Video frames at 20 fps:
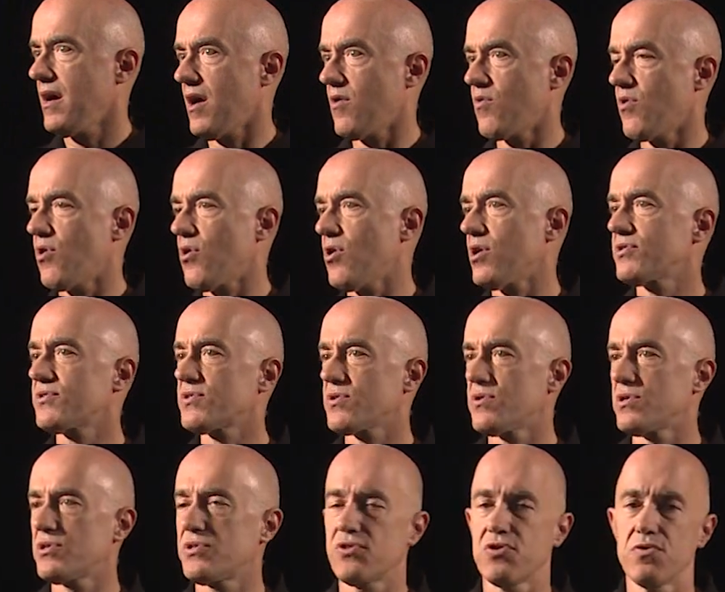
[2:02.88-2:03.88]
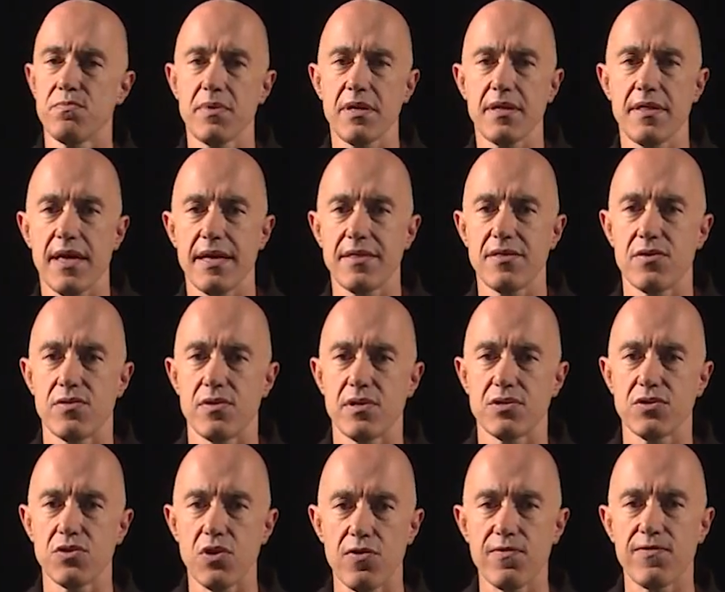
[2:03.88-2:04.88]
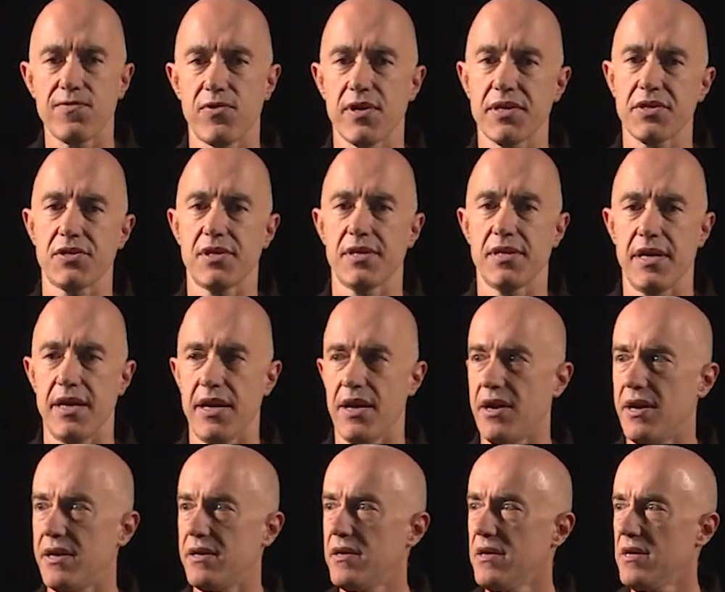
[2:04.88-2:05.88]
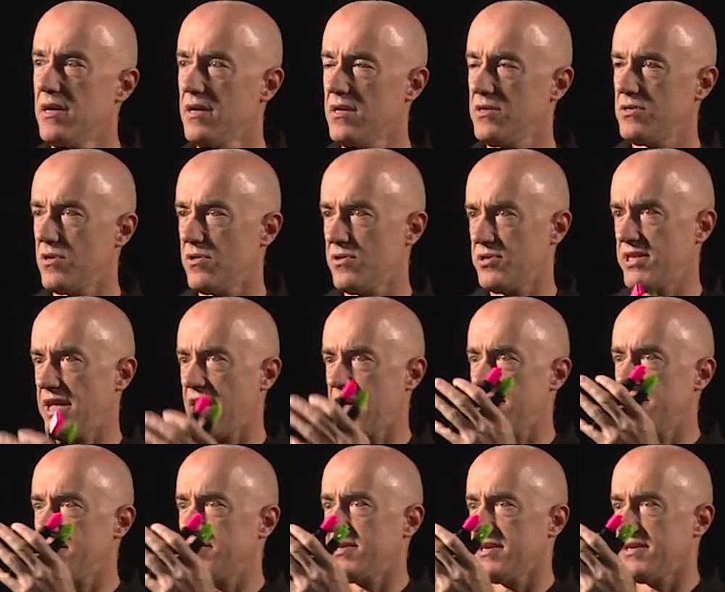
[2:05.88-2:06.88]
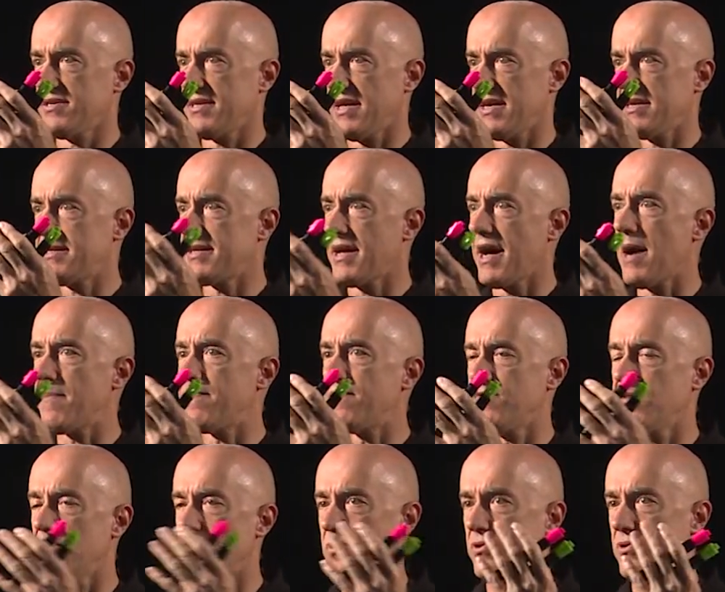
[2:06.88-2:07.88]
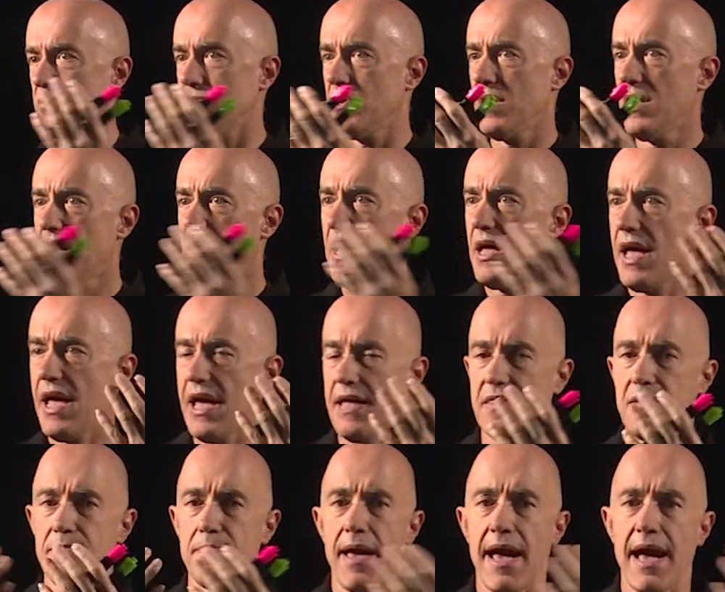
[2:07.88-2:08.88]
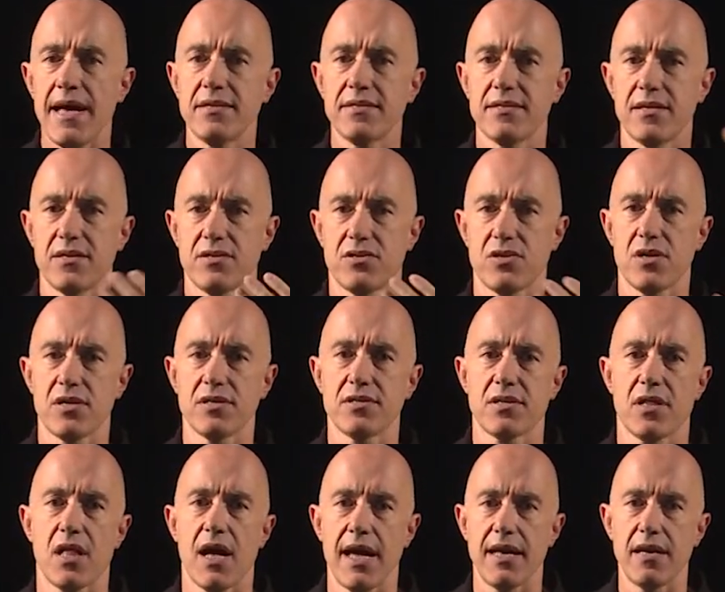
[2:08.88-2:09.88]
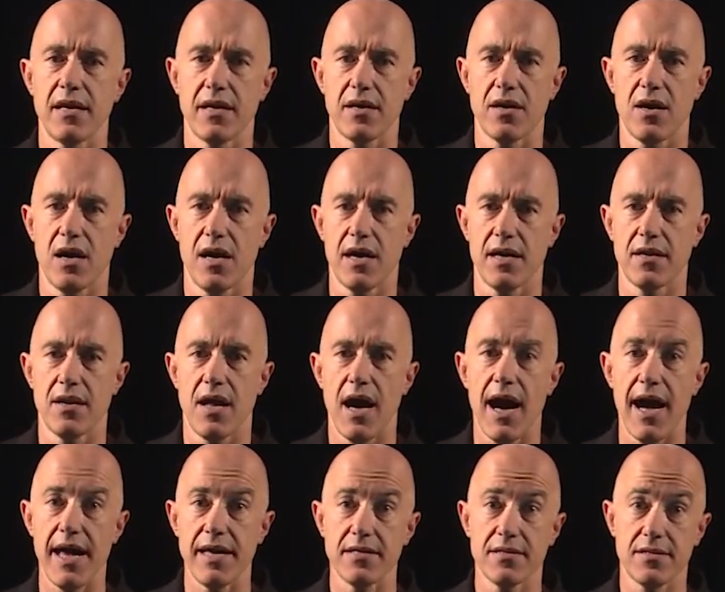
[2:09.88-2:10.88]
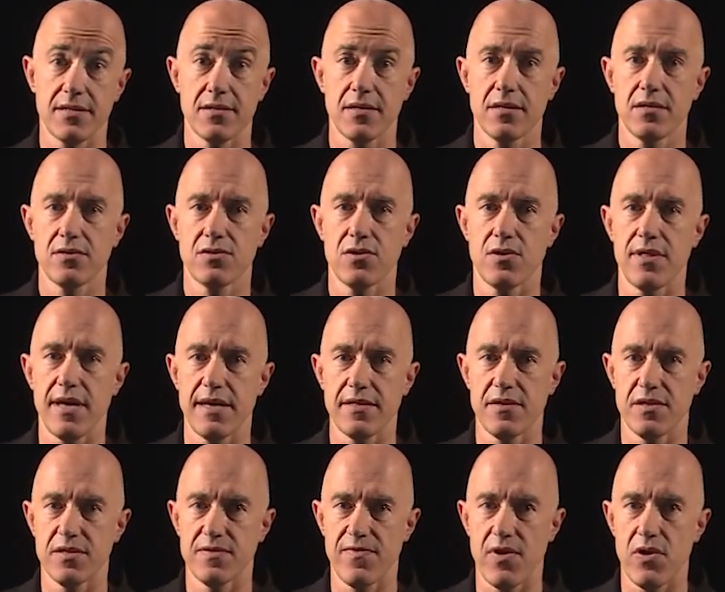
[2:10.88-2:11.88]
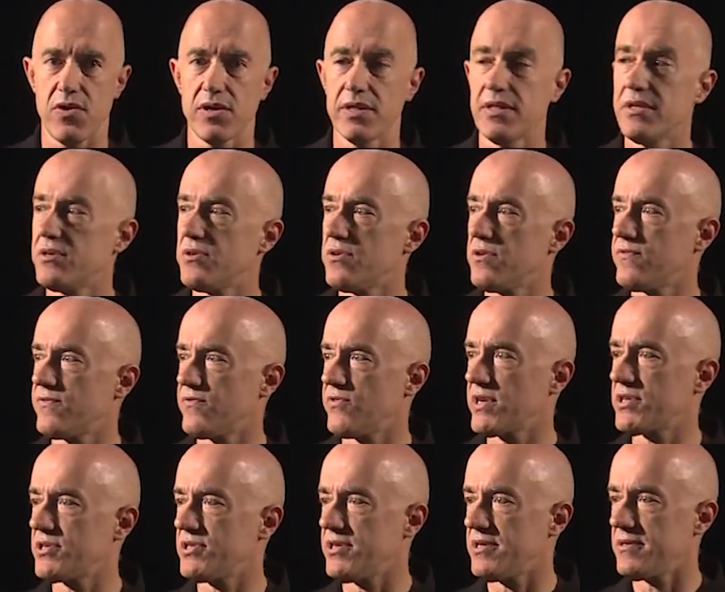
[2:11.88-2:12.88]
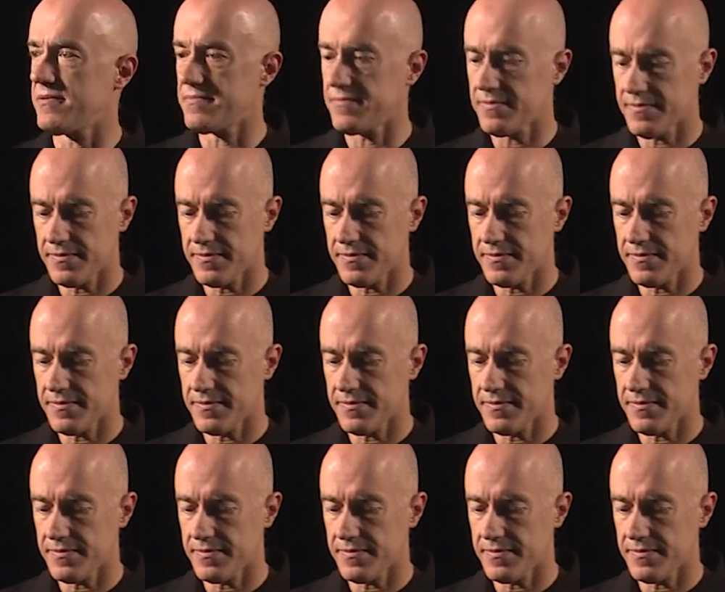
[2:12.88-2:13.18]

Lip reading: We're also assuming that there is no friction here. So say this is a top view and the masses are sliding on ice so that there's very little friction.